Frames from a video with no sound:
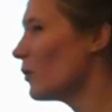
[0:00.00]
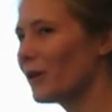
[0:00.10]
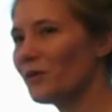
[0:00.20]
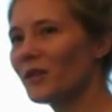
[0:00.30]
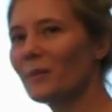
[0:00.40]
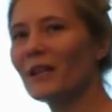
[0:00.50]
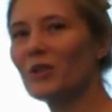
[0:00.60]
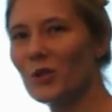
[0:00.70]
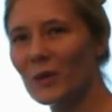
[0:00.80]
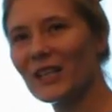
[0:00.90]
one room
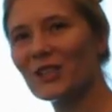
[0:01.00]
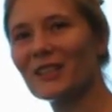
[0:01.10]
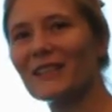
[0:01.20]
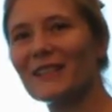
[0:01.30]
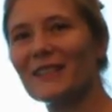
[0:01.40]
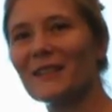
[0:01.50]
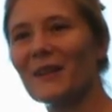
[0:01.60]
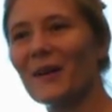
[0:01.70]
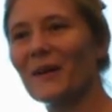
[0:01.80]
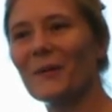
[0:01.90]
and two kitchens. You
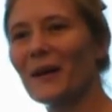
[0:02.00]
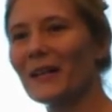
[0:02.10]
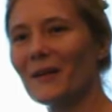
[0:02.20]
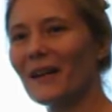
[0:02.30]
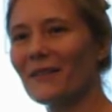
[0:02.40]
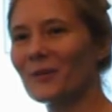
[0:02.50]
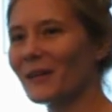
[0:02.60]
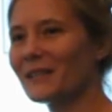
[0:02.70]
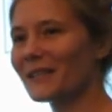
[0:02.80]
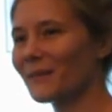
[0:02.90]
know, why do you have
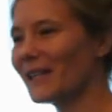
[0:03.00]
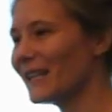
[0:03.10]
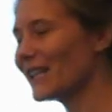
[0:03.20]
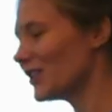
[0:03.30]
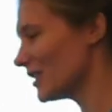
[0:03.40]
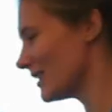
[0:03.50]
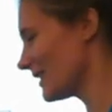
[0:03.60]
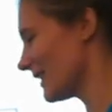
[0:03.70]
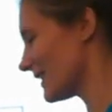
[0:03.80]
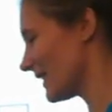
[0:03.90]
twice as many
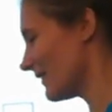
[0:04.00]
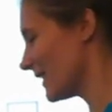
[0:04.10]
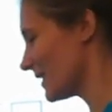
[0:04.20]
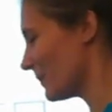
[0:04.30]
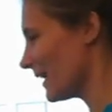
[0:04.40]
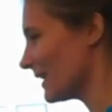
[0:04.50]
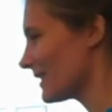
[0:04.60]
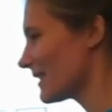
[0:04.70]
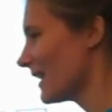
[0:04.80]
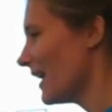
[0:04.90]
kitchens as living
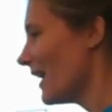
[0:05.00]
space?